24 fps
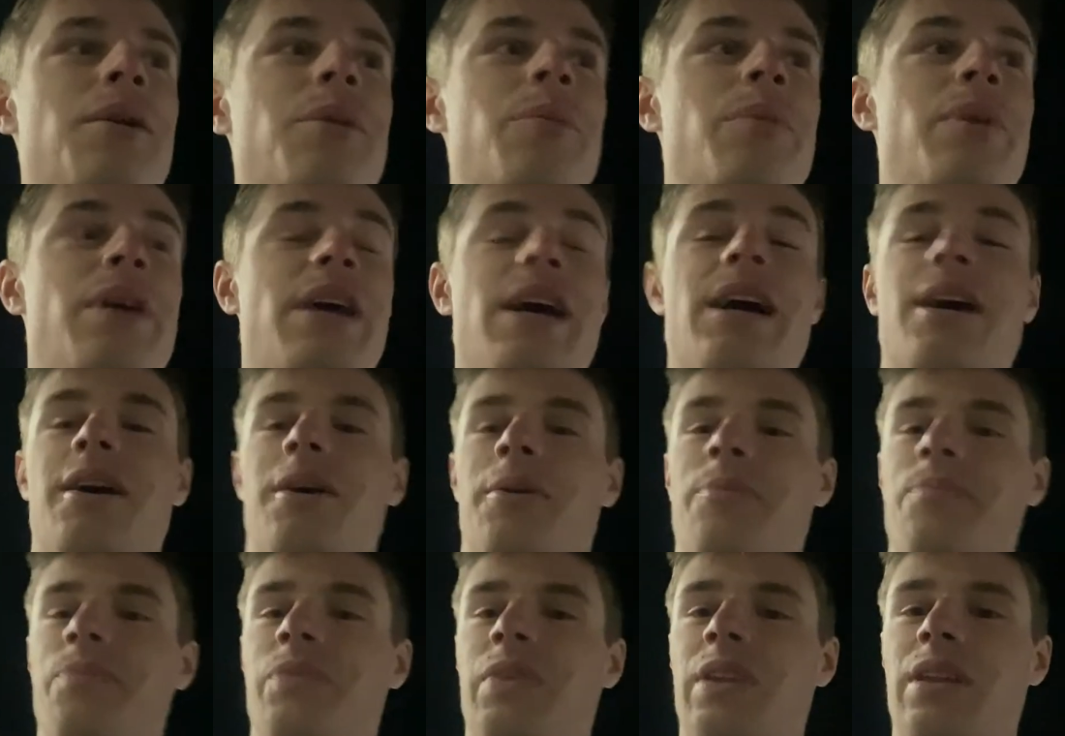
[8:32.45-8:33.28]
But yeah,
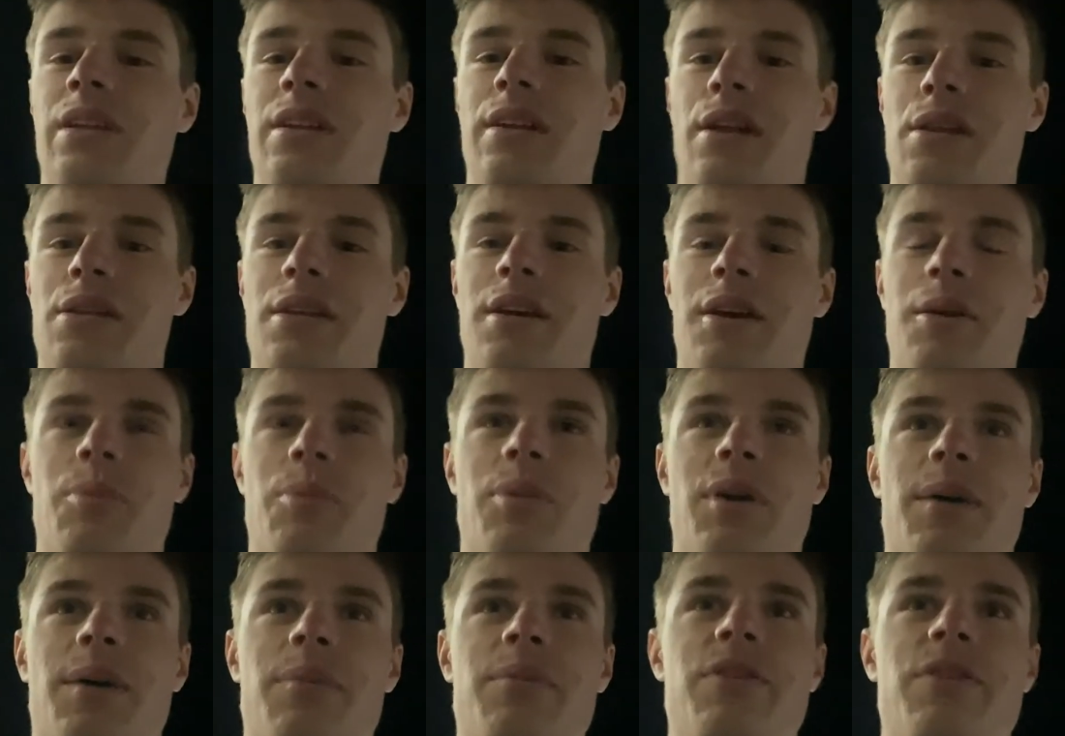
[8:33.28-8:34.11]
just getting
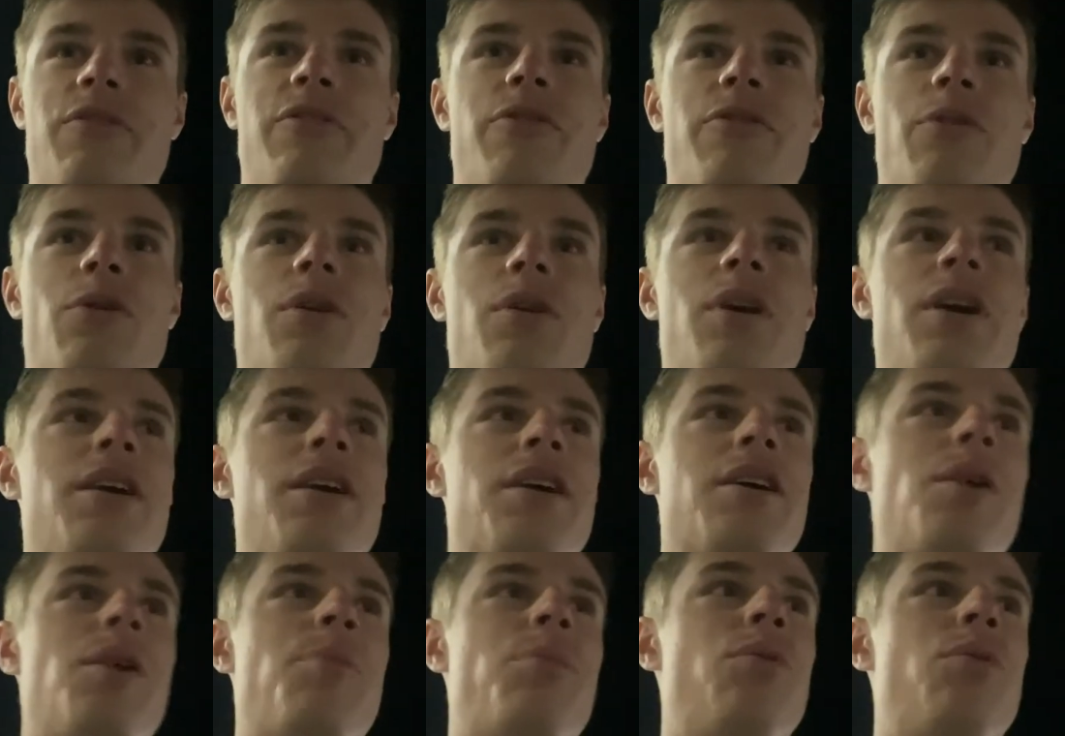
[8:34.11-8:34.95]
prepped for in a
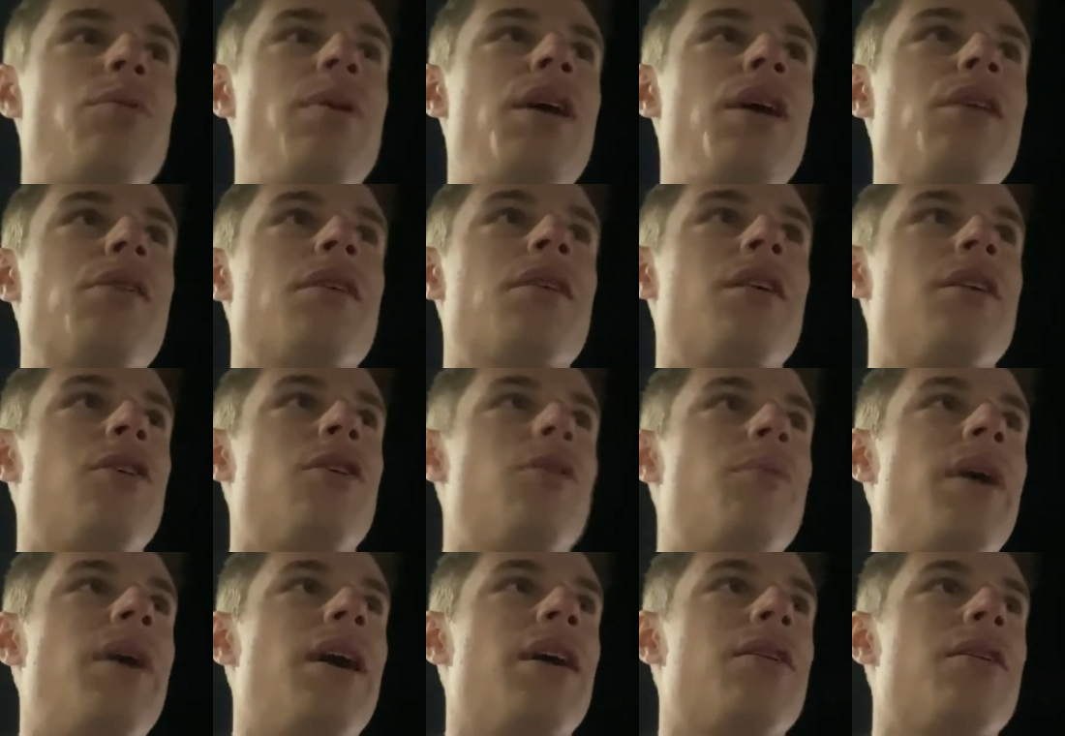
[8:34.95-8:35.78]
couple weeks. Gonna
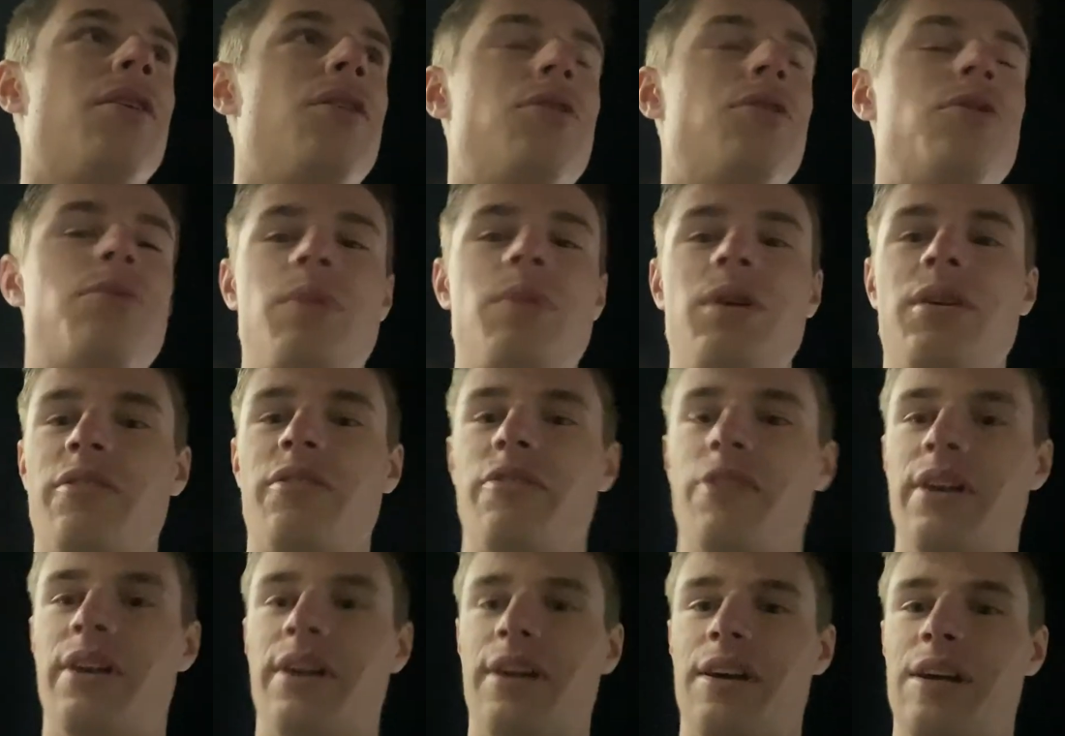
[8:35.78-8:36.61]
go back home,
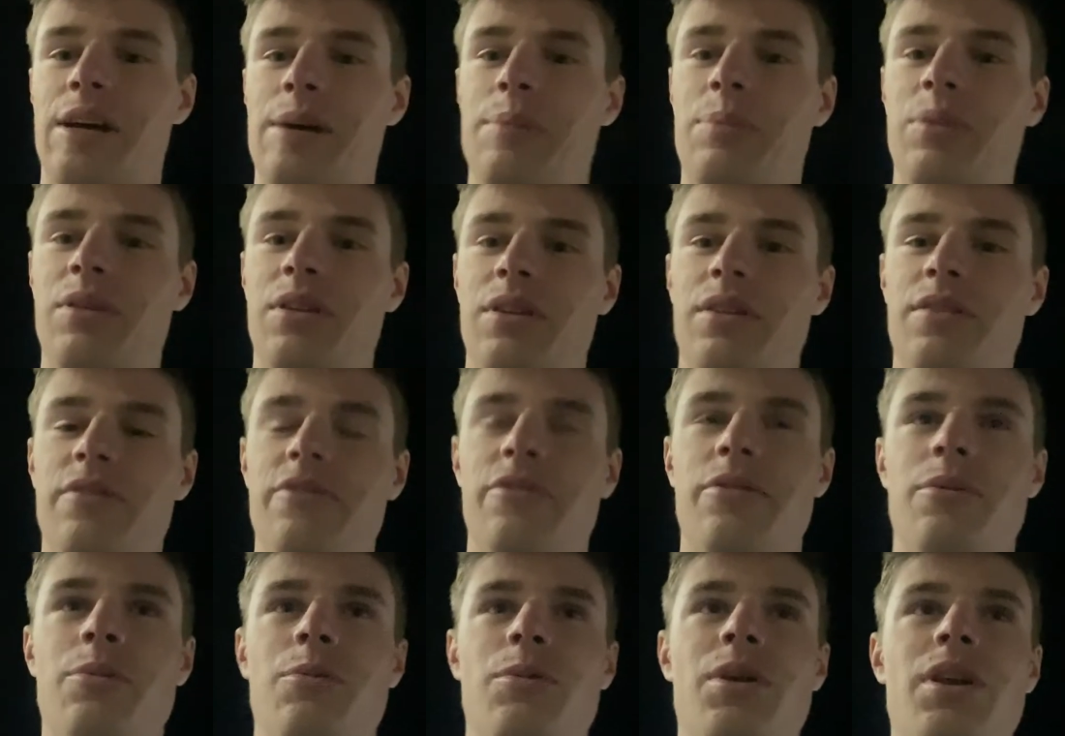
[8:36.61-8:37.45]
fish a couple
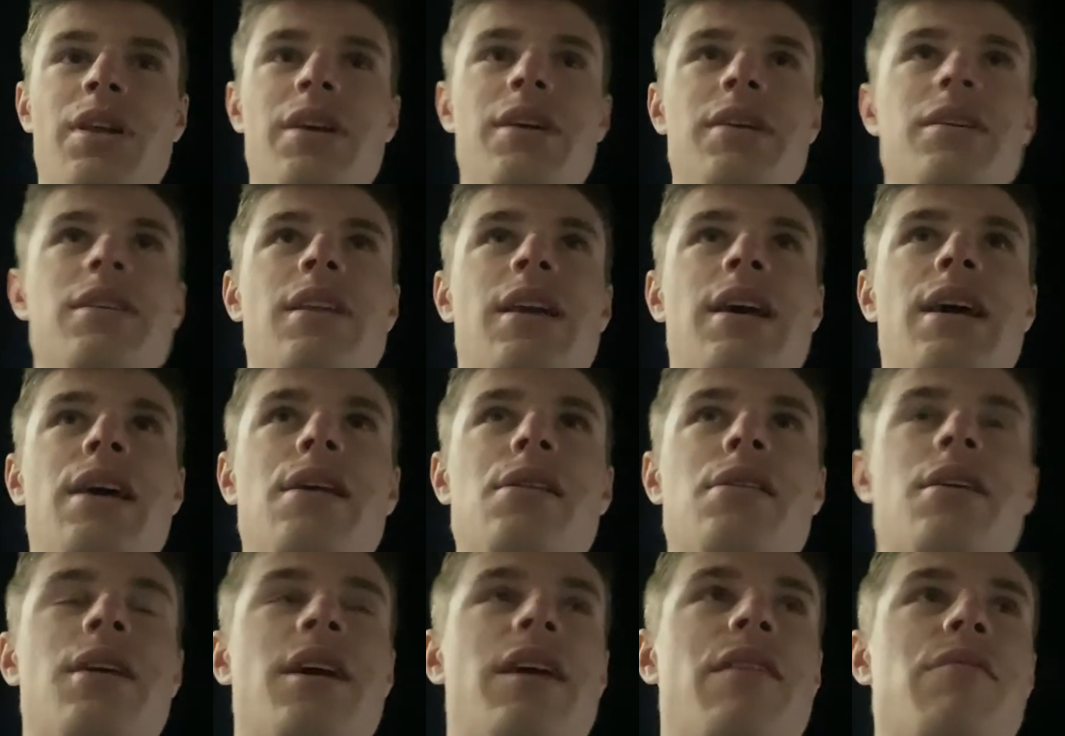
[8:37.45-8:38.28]
of really good
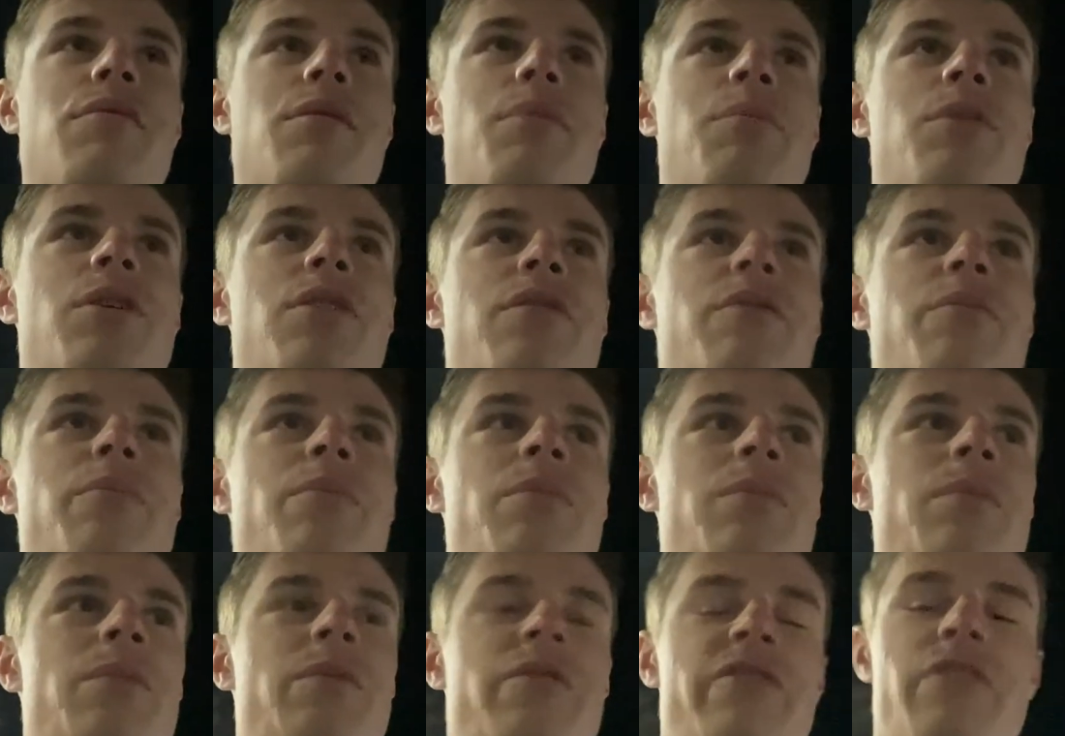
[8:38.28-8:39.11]
lakes that have some good
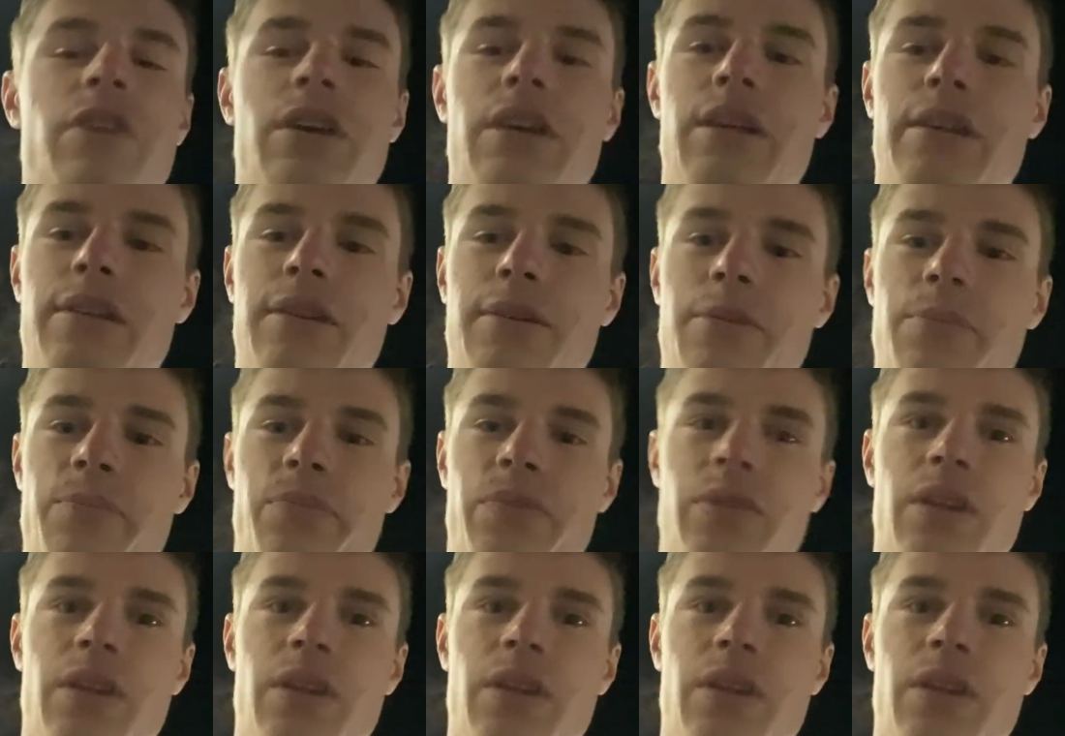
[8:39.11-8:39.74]
fish.